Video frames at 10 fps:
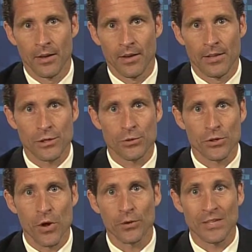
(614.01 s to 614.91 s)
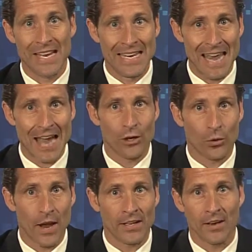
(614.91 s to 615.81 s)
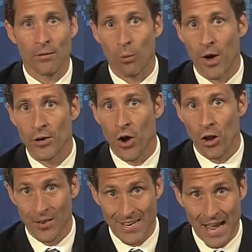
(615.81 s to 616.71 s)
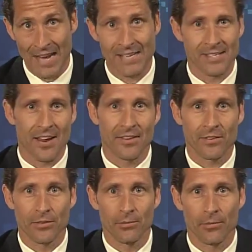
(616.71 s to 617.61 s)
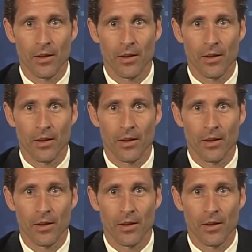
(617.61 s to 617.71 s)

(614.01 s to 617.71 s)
This results in a net credit of $1.90.